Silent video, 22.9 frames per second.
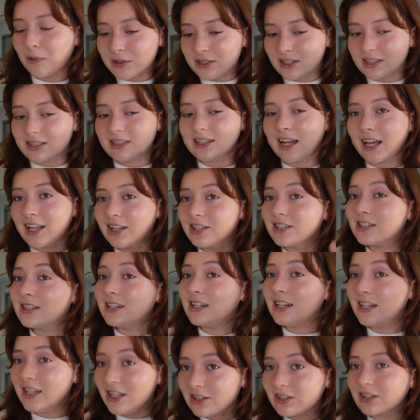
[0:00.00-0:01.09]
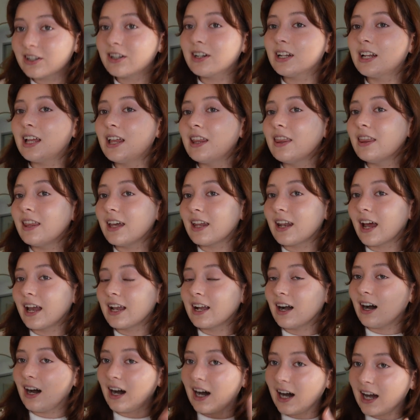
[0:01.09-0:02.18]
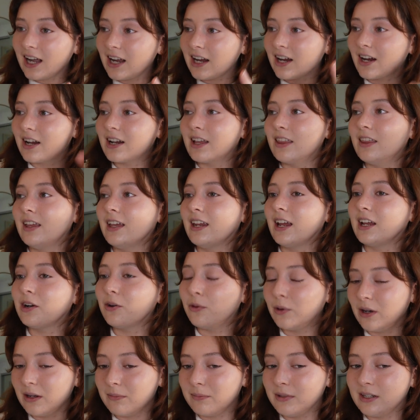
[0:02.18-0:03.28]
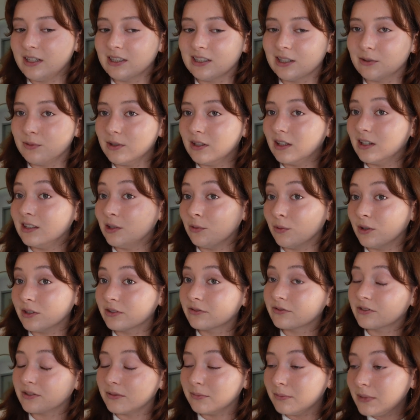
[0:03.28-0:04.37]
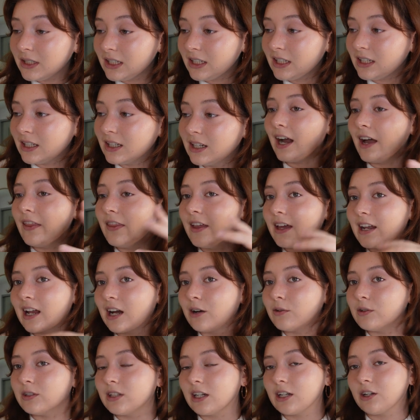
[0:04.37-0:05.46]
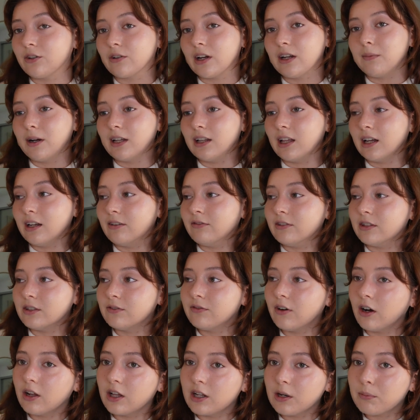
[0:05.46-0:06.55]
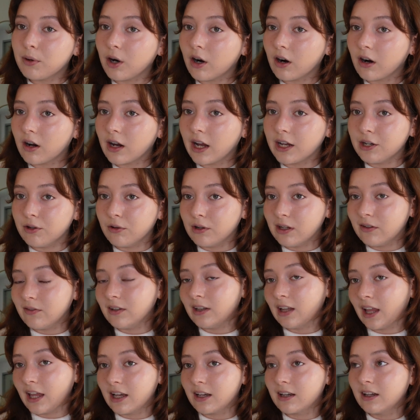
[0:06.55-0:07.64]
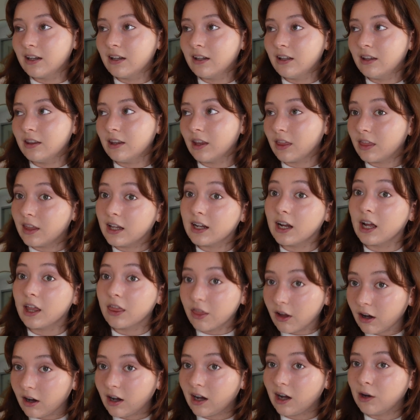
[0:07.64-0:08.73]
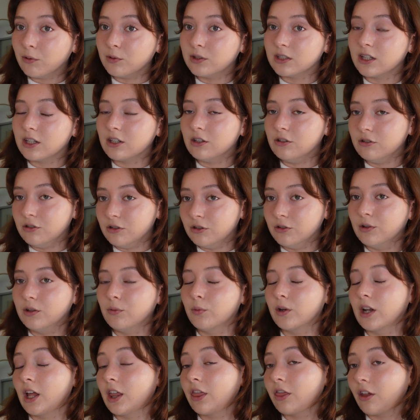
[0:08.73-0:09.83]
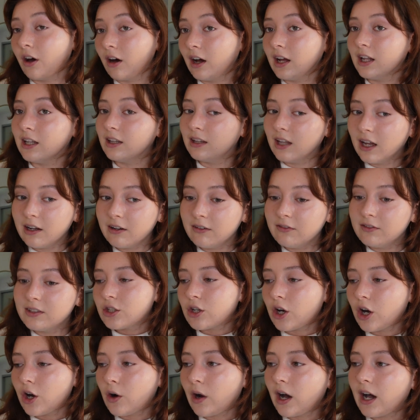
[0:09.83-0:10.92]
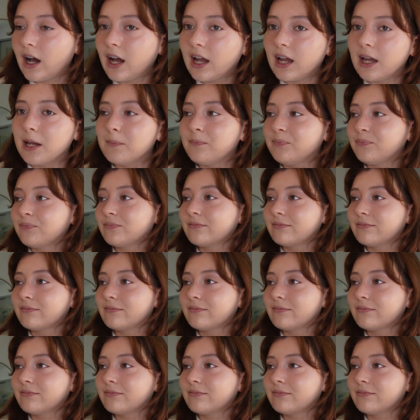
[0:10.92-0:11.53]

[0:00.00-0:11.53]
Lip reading: was a stylist intern, and then I got hired, and then I quit because I realized it wasn't for me. And then I was like, great, my life is falling apart. I don't even like the thing I thought I was gonna do and what I thought I loved. So I